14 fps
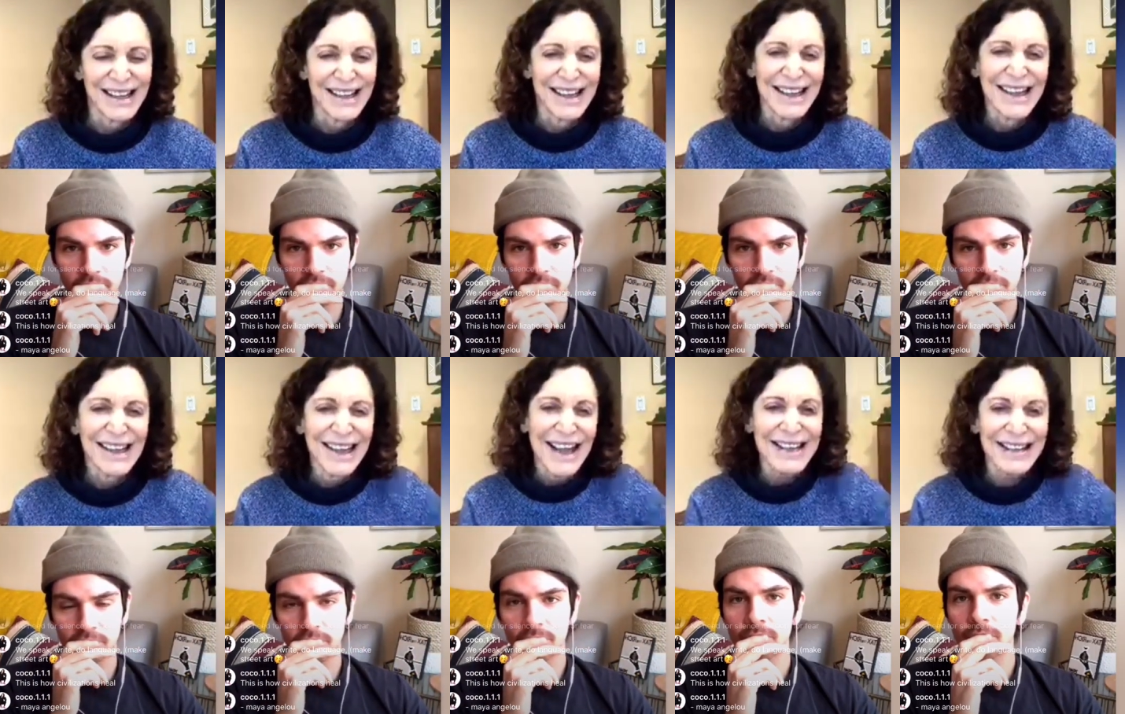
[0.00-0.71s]

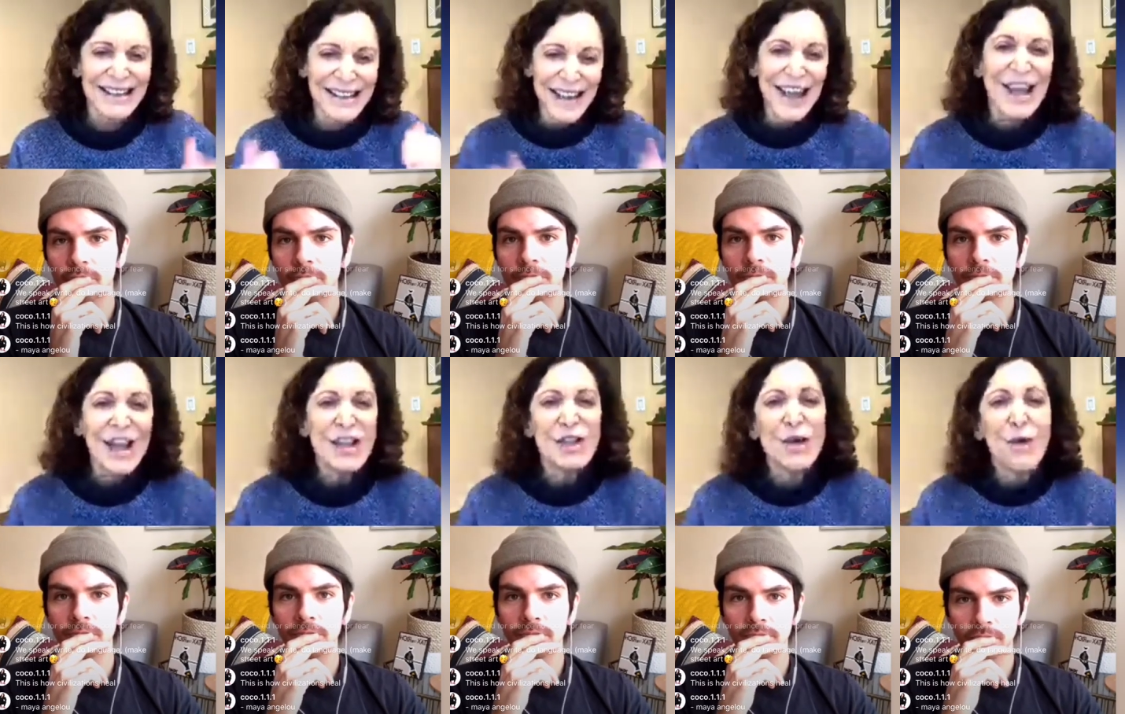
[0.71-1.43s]
Speaker 1: Yes.
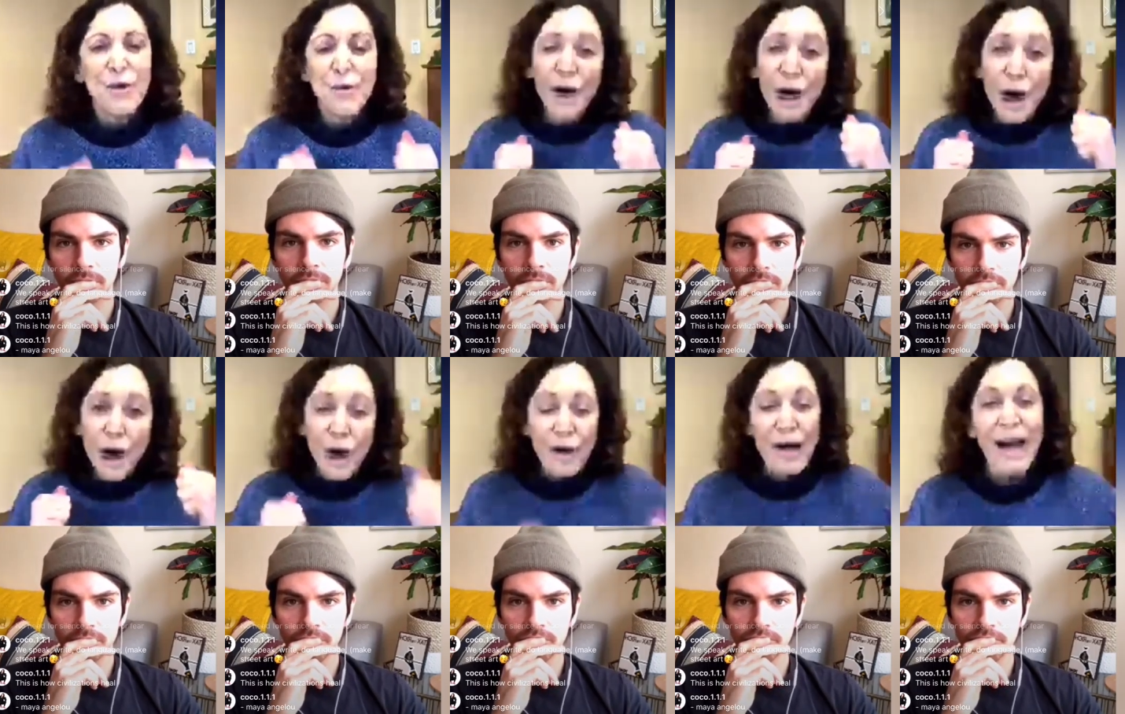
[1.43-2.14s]
So we are
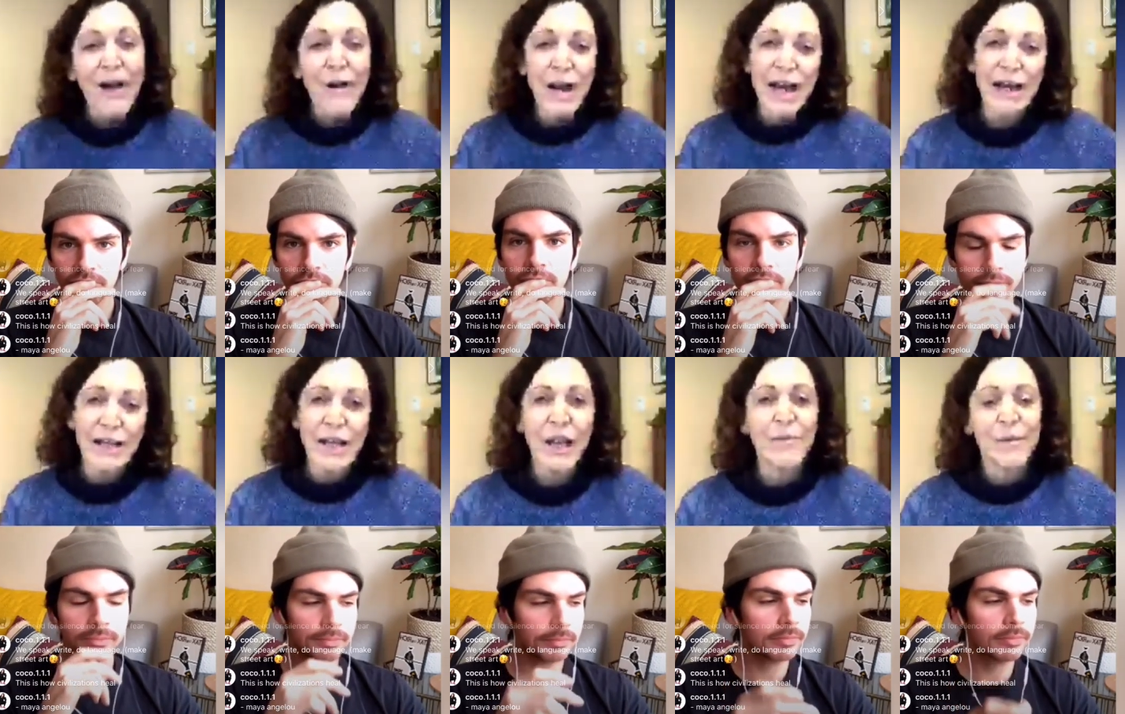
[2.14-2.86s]
now out of
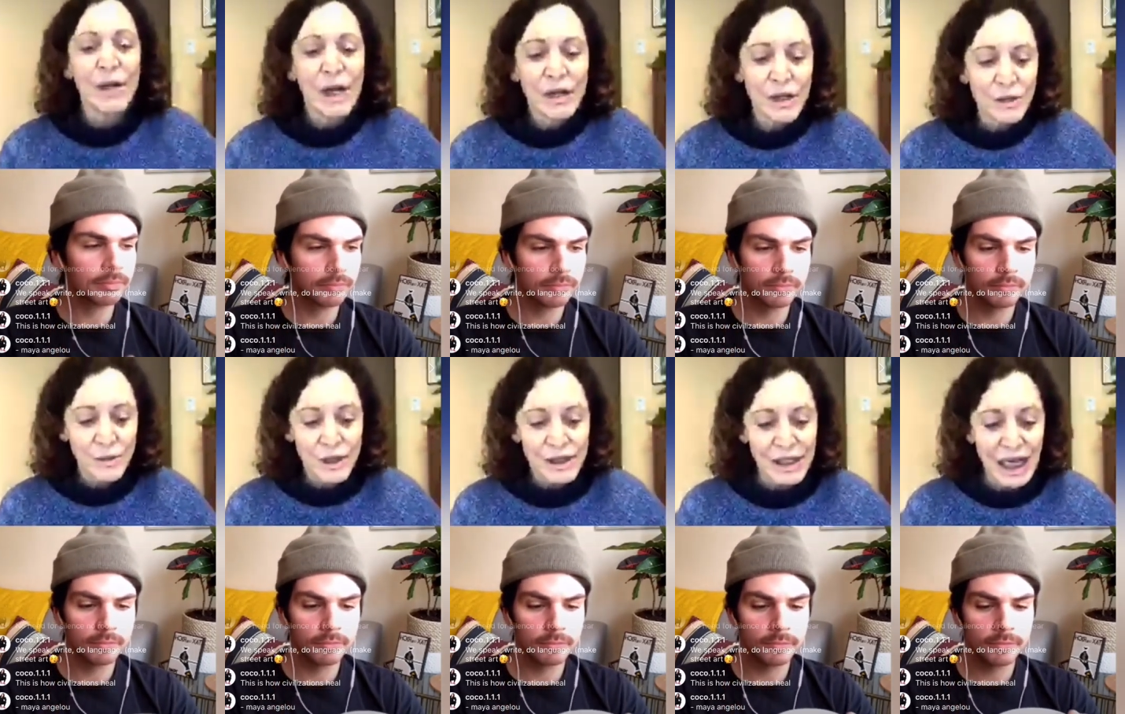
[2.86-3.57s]
time, but I just want to
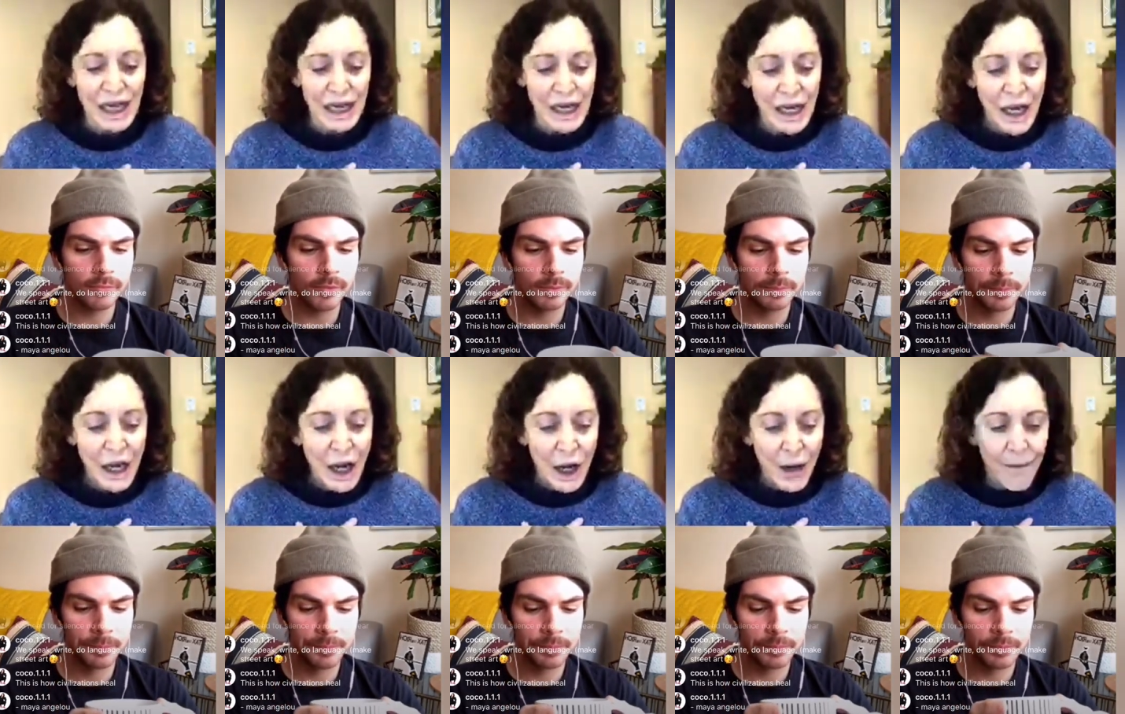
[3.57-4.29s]
say
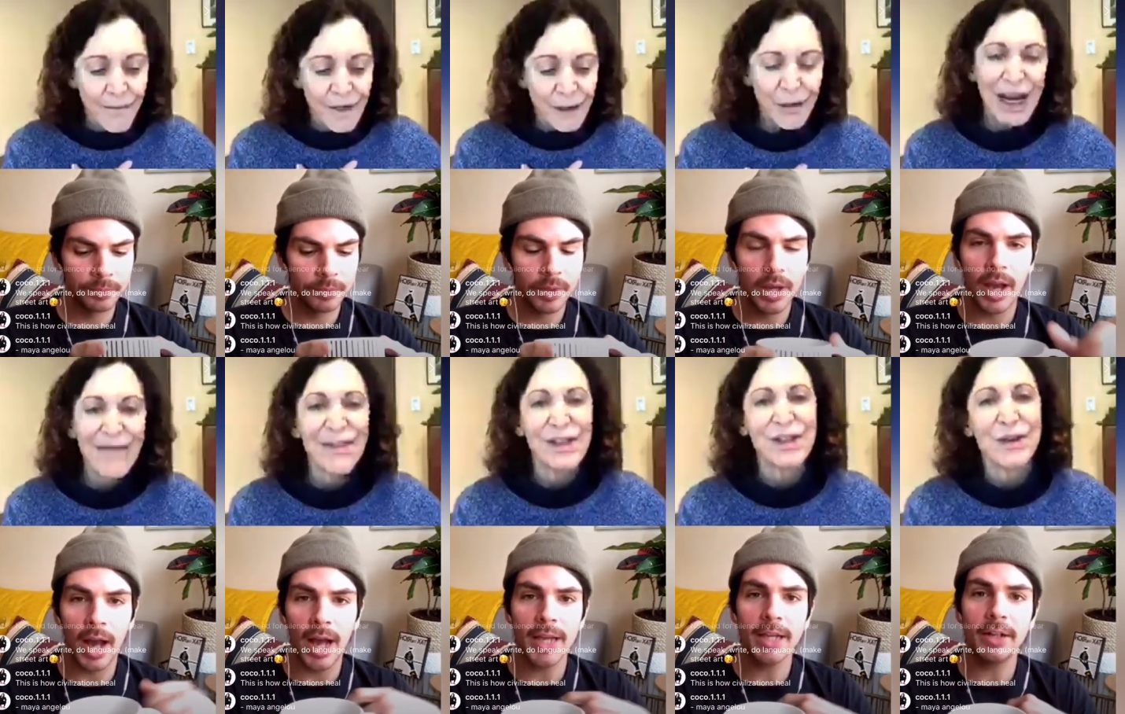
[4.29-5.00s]
um, that we have. I
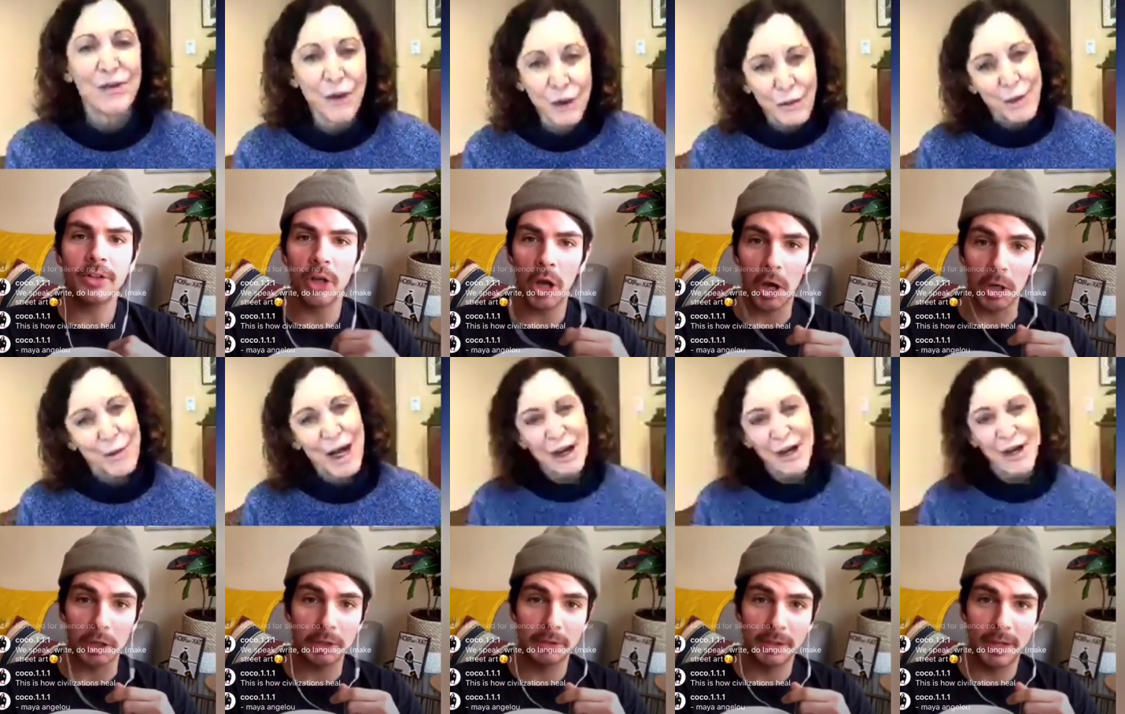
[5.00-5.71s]
can talk.
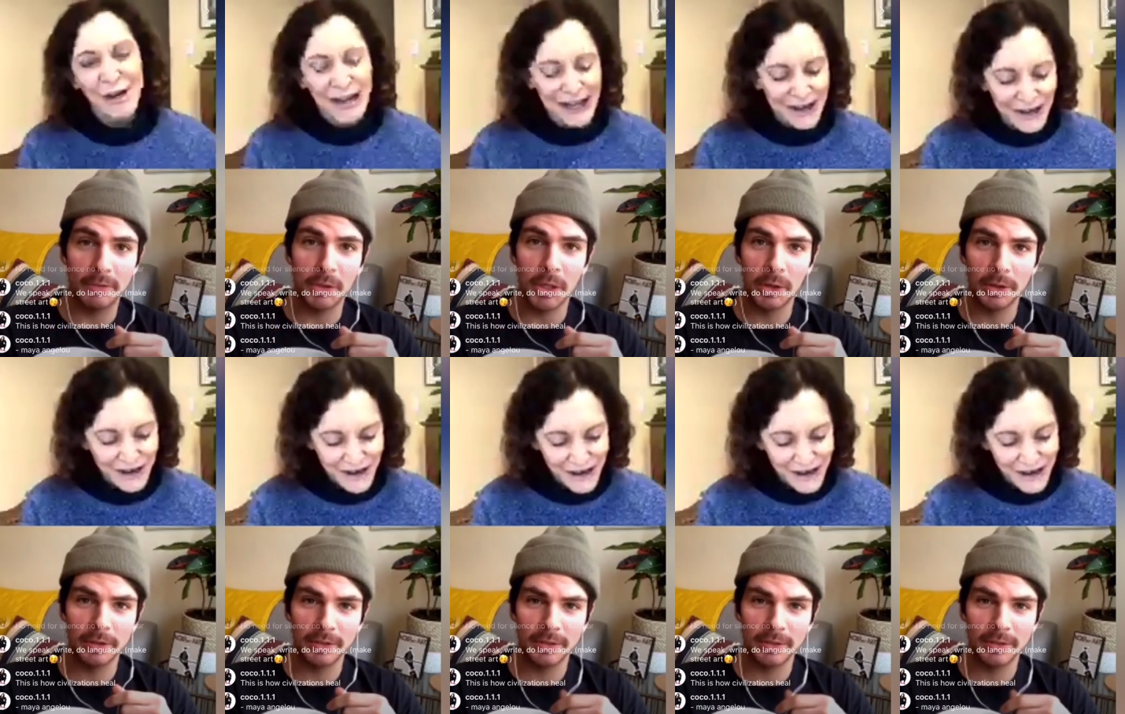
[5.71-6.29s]
Have you noticed?